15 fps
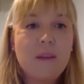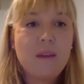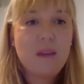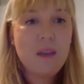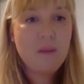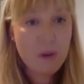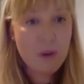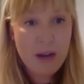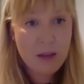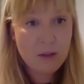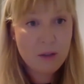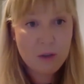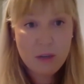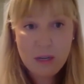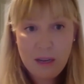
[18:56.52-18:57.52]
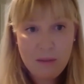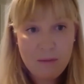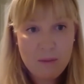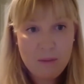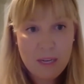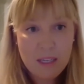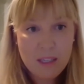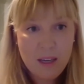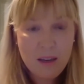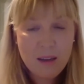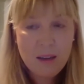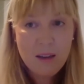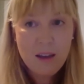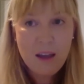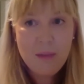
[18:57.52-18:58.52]
Everyone else, you can leave the meeting.
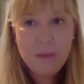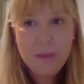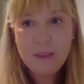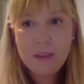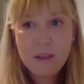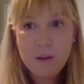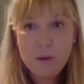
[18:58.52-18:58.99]
And then the